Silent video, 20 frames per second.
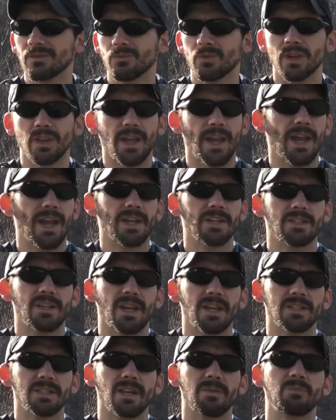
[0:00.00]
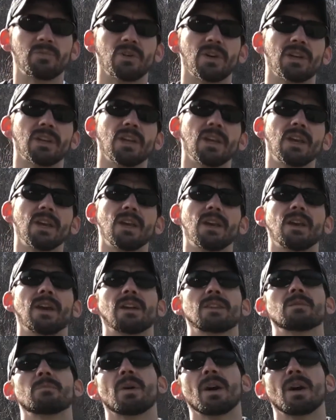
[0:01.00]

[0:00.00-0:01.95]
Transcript: And one of the hashtags I put at the